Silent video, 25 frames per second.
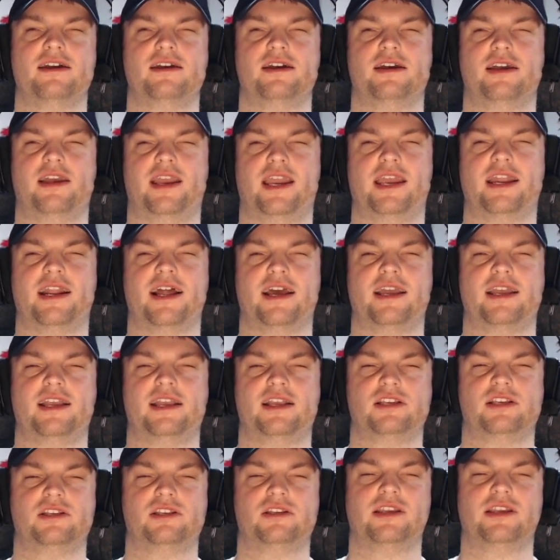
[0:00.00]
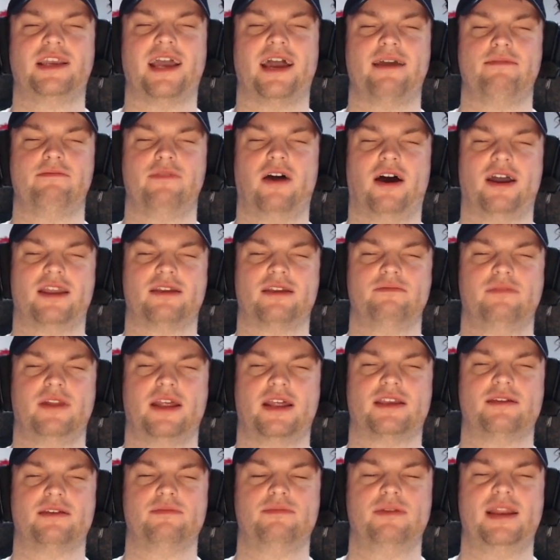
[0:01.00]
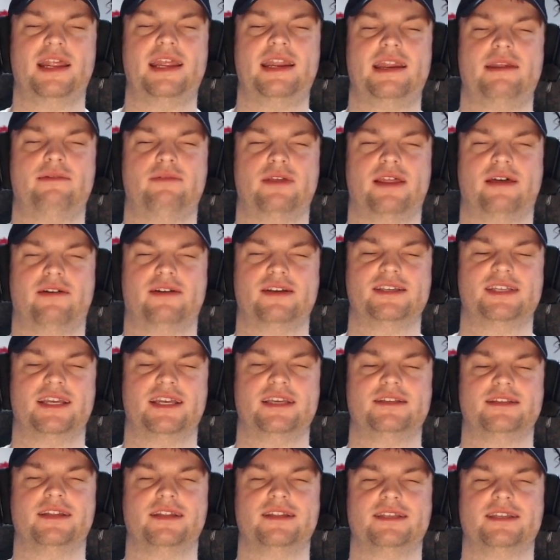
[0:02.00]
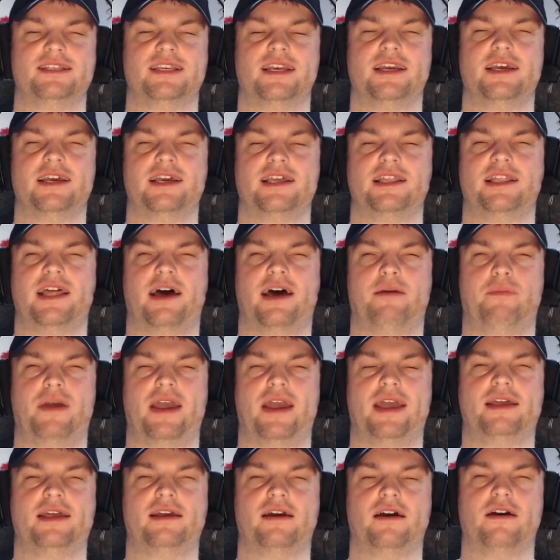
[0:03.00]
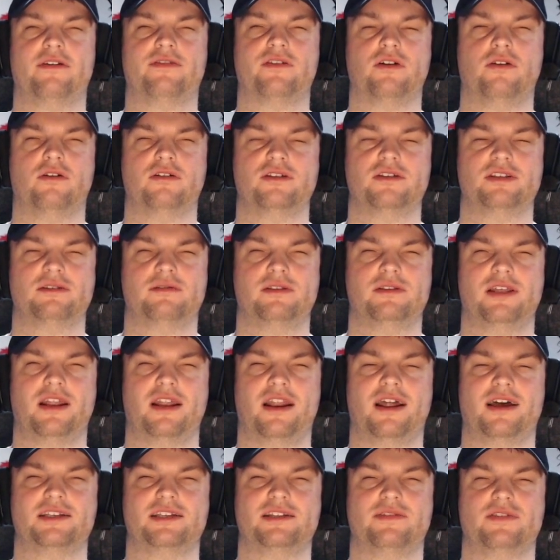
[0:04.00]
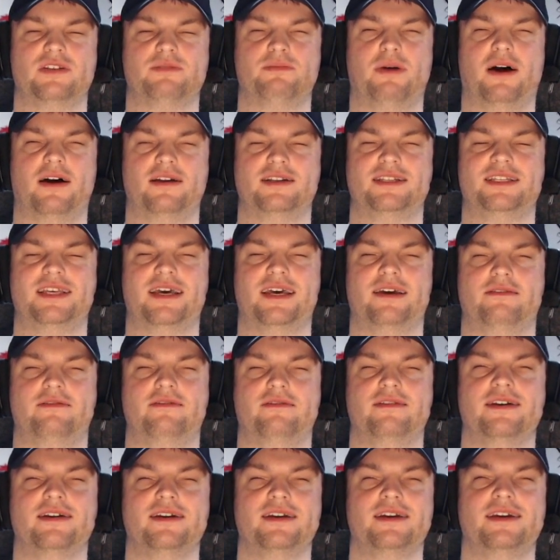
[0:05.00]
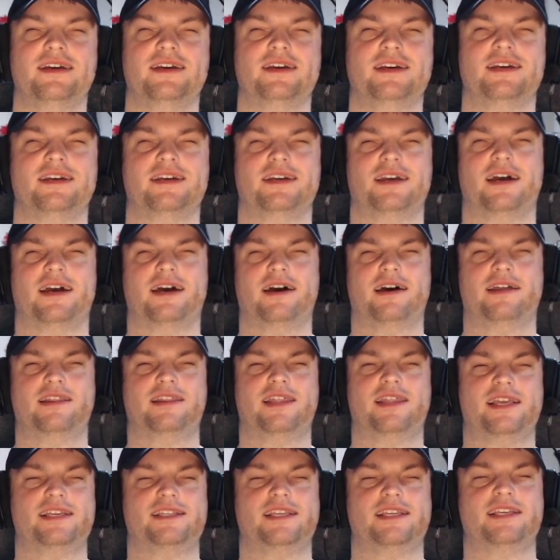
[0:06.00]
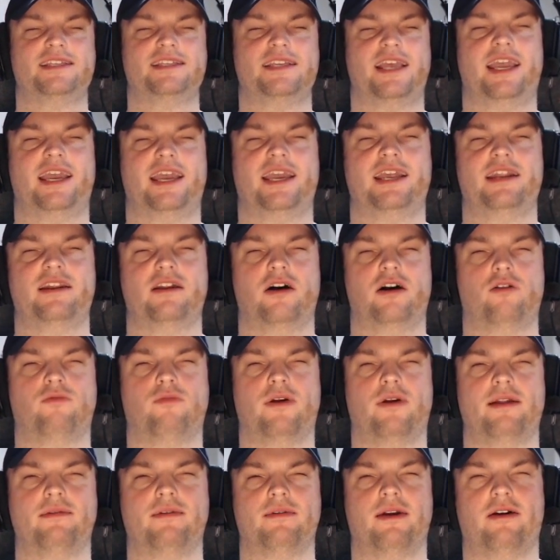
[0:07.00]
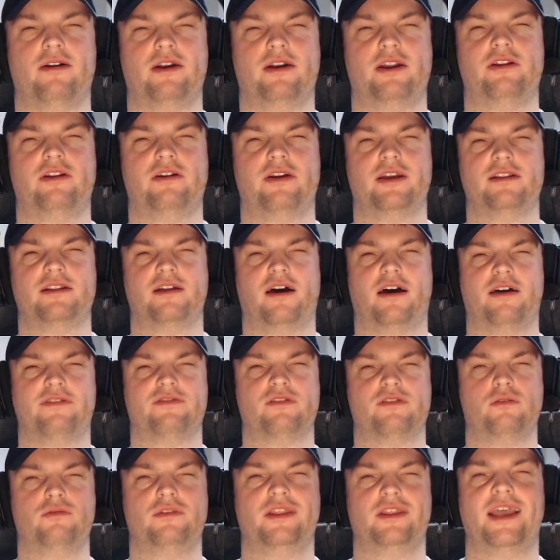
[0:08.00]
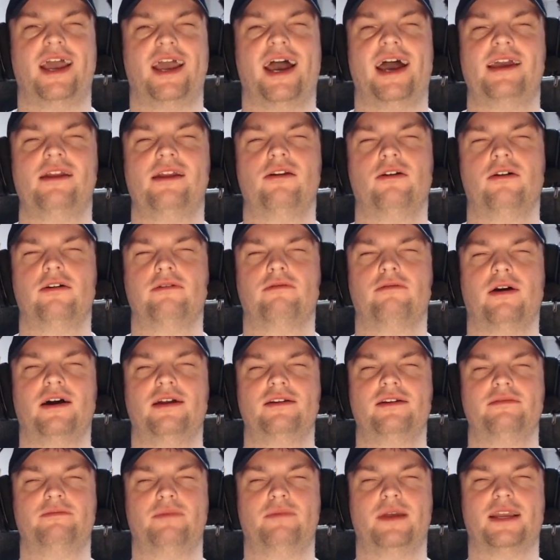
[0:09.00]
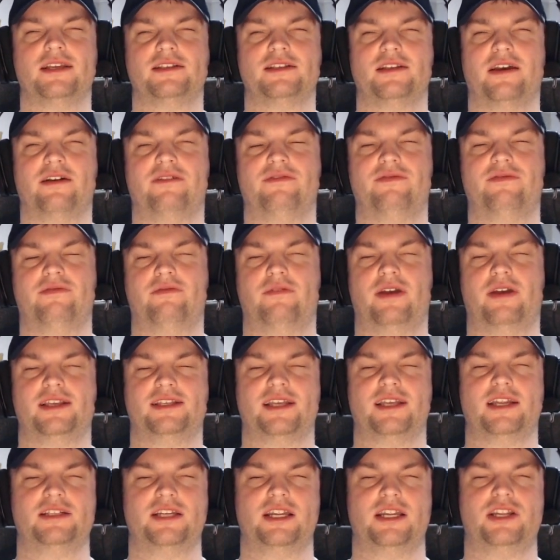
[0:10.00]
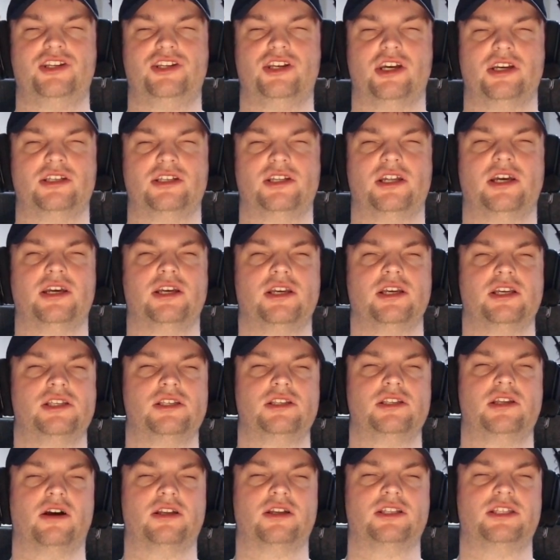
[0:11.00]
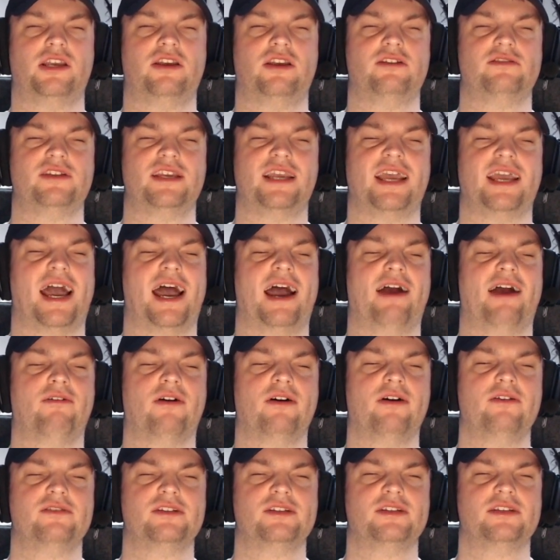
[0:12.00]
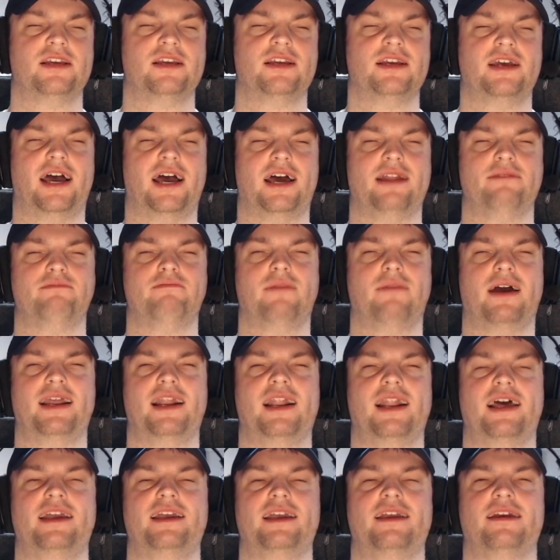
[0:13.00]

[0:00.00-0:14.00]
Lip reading: in a game that I can play completely without assistance, that being, of course, The Last of Us Part 2. This is in a run I'm currently doing that I've called the Aloy run, because I've essentially just stuck to using arrows and melee.